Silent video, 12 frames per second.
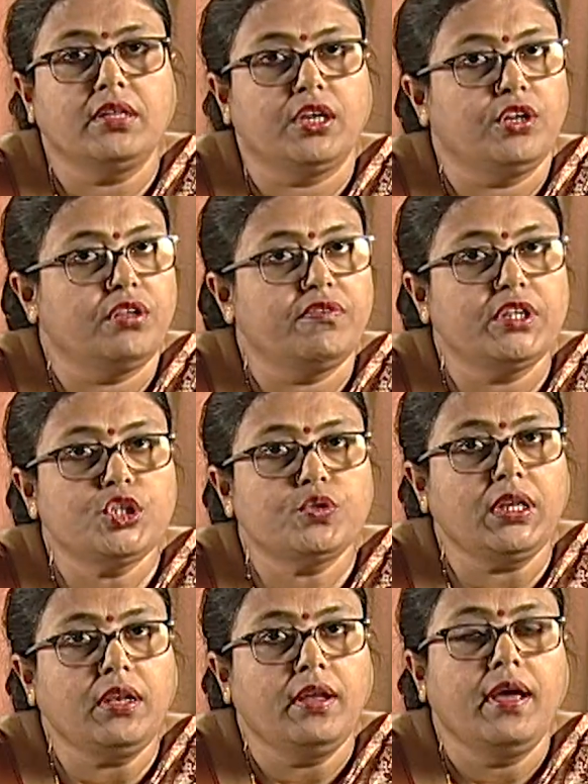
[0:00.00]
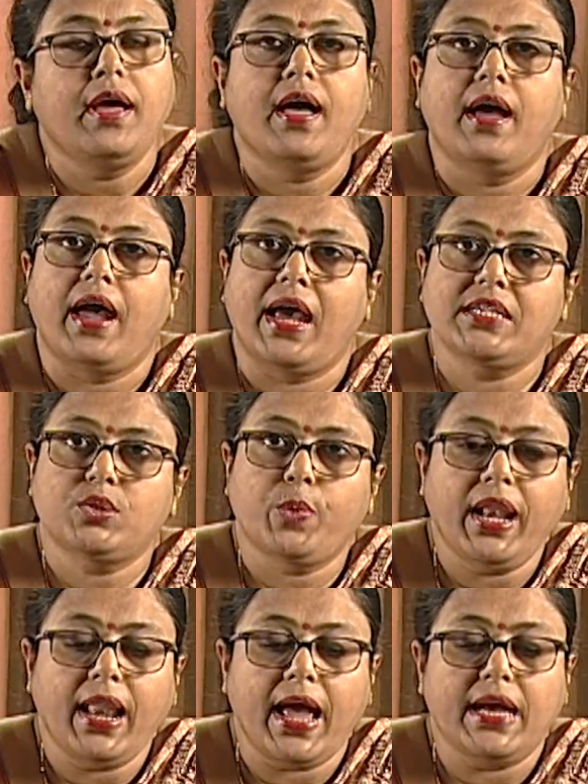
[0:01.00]
the individual as well
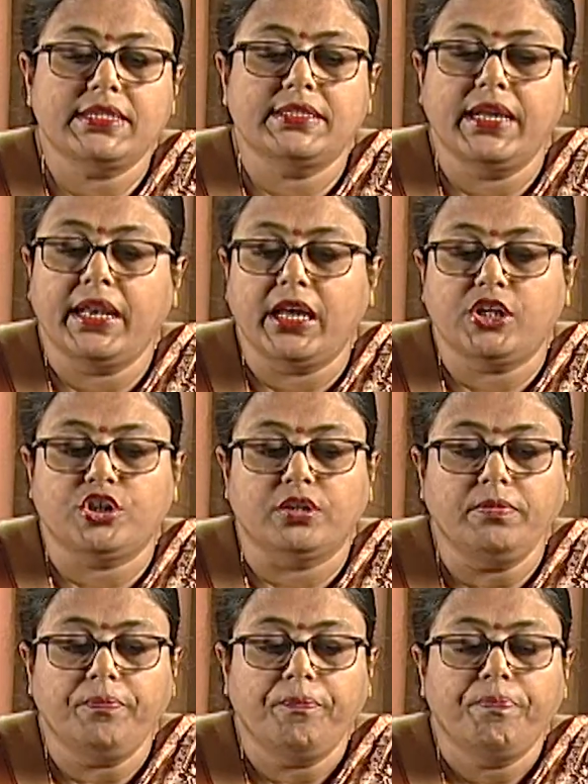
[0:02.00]
as the nation,